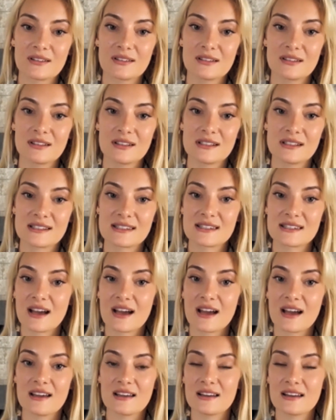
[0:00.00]

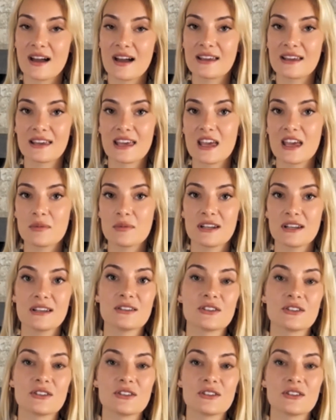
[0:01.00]
inside iGaming
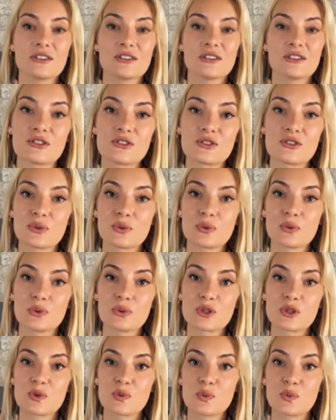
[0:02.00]
industry to
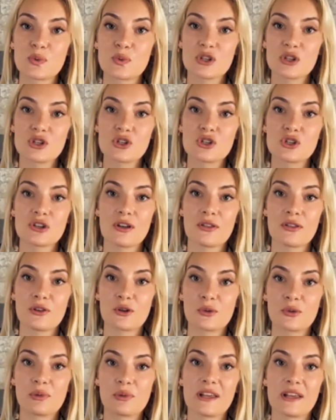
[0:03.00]
switch
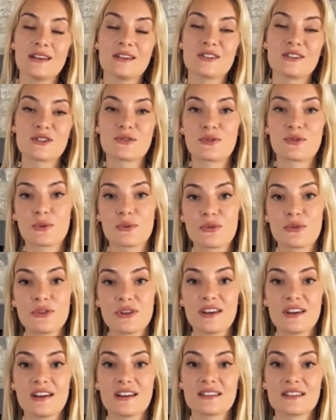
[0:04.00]
their players from
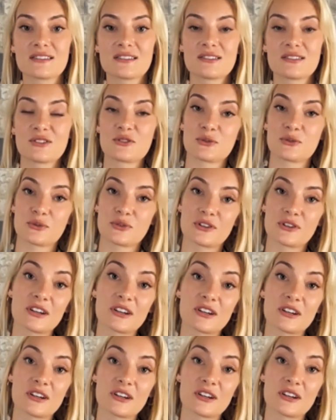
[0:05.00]
fiat to
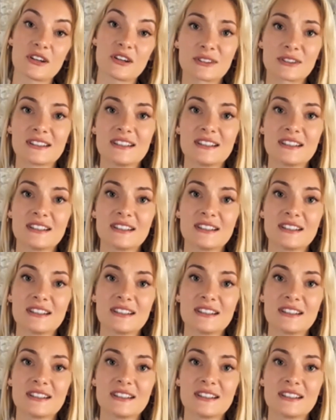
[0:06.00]
crypto.